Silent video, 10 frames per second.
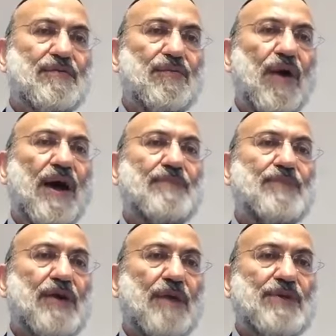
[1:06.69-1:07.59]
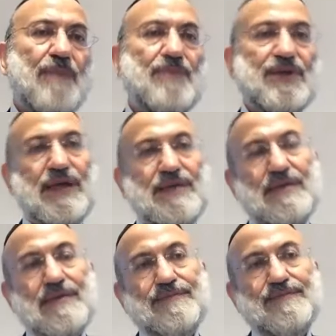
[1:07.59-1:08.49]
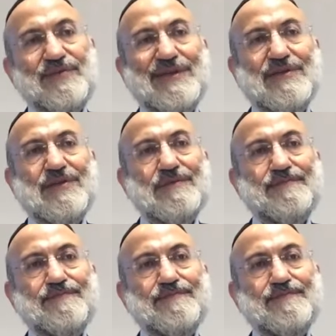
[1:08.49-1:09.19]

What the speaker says: while he becomes obligated, guilty.